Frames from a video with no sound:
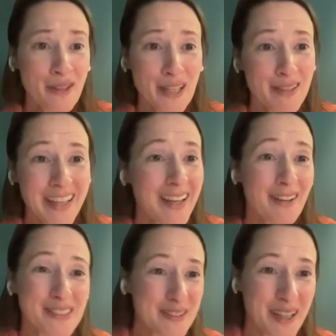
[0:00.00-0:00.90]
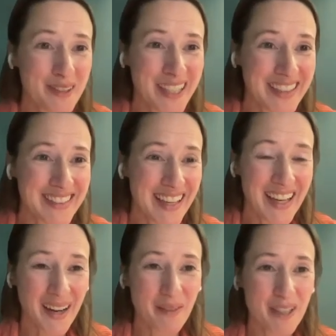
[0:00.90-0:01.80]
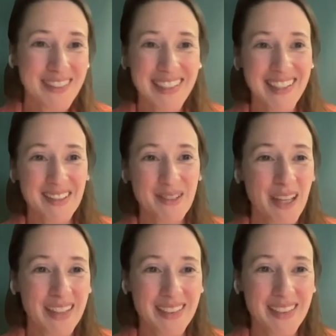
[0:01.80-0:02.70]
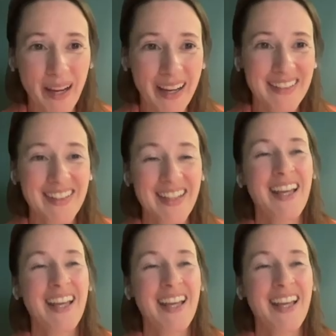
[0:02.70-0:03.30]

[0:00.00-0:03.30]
For every can of tuna, we can say how much tuna is spared.